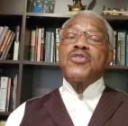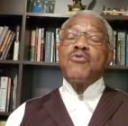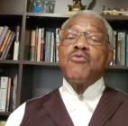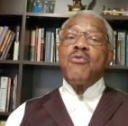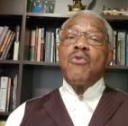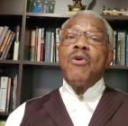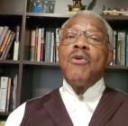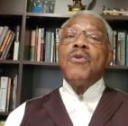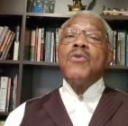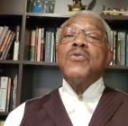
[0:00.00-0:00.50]

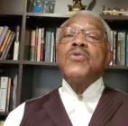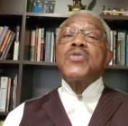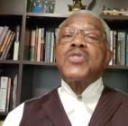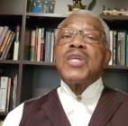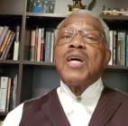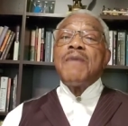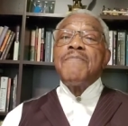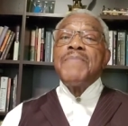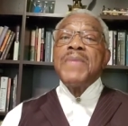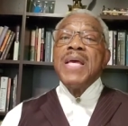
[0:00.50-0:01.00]
rose
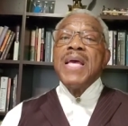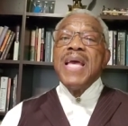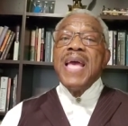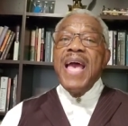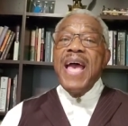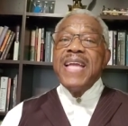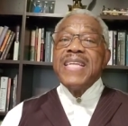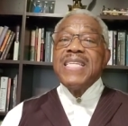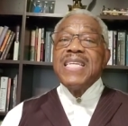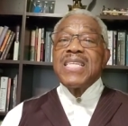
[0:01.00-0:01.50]
up
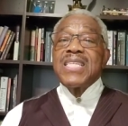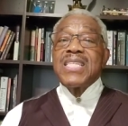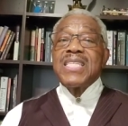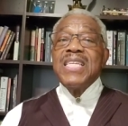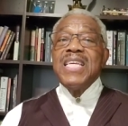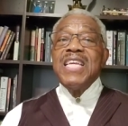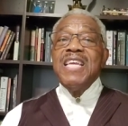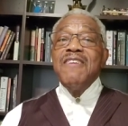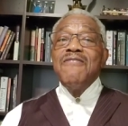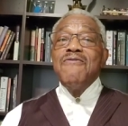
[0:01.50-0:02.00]
and
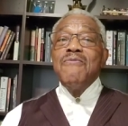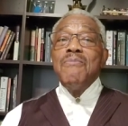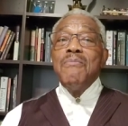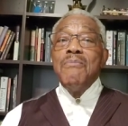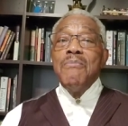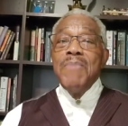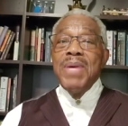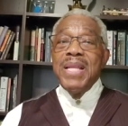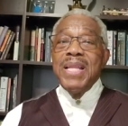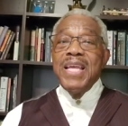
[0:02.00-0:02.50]
deceived
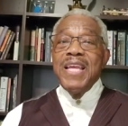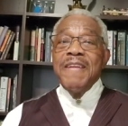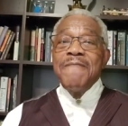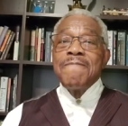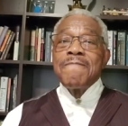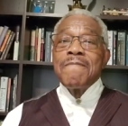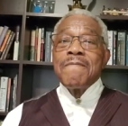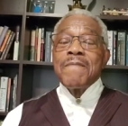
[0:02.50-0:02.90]
many.